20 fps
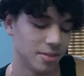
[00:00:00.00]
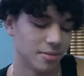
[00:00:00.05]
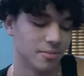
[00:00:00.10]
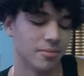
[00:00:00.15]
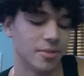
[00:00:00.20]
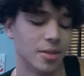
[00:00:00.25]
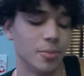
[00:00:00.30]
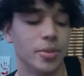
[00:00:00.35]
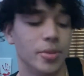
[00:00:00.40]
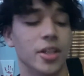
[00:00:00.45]

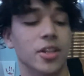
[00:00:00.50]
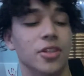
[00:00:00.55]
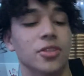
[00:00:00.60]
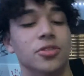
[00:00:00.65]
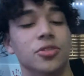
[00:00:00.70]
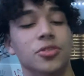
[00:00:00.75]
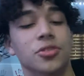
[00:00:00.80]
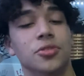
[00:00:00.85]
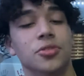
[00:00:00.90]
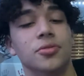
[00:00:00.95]
my
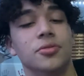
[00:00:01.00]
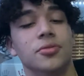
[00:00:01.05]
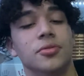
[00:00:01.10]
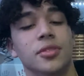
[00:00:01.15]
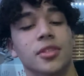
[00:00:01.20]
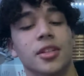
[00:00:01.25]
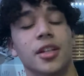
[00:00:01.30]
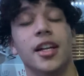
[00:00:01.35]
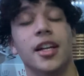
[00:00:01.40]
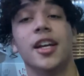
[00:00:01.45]
parachute
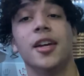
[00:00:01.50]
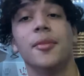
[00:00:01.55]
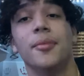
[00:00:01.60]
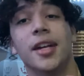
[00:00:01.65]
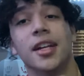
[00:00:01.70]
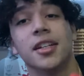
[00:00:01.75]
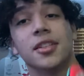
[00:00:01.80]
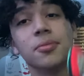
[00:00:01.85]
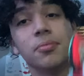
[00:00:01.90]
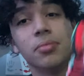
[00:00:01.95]
Air
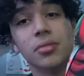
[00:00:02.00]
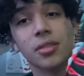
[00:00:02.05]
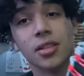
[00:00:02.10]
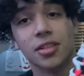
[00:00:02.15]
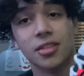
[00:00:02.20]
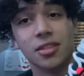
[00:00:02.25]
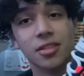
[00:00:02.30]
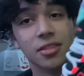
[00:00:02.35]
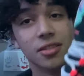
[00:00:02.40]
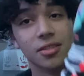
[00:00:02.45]
Max
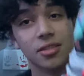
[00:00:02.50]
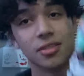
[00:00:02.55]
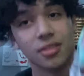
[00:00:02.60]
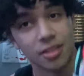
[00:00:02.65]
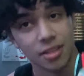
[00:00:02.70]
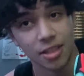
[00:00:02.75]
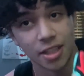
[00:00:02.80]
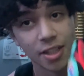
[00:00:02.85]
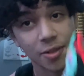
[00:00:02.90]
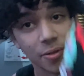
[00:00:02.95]
Pluses.
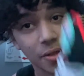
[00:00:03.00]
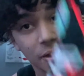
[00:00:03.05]
There we